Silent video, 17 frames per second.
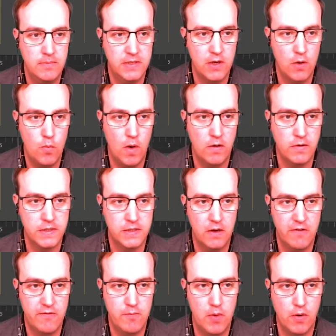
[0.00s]
So
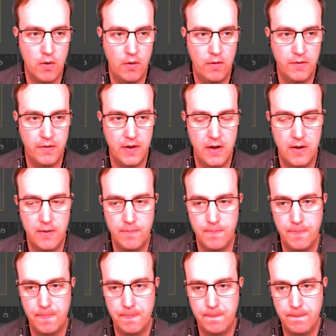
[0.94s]
whilst I've modeled
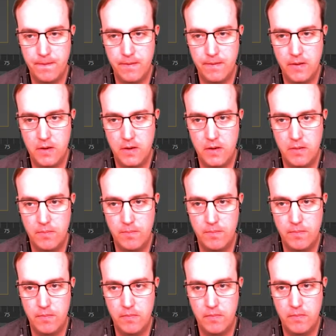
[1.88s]

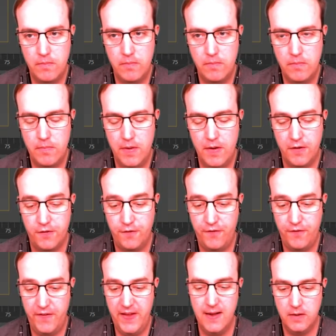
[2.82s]
a
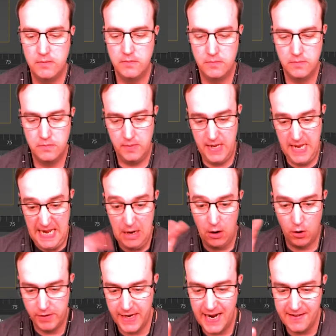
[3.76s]
sphere,
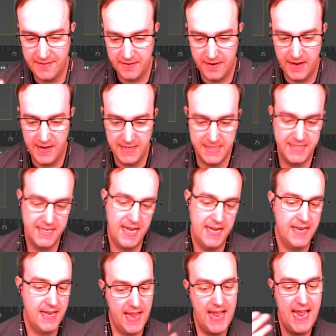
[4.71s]
elongated it and
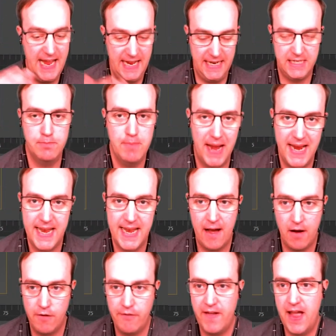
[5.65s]
said it's made
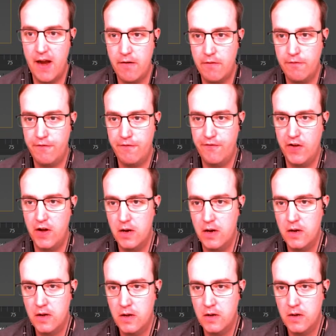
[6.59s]
out of hair and
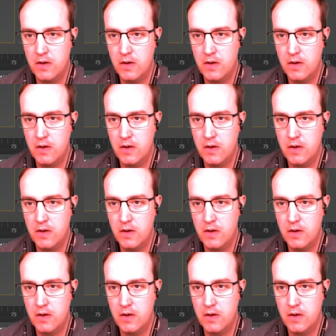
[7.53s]
fur,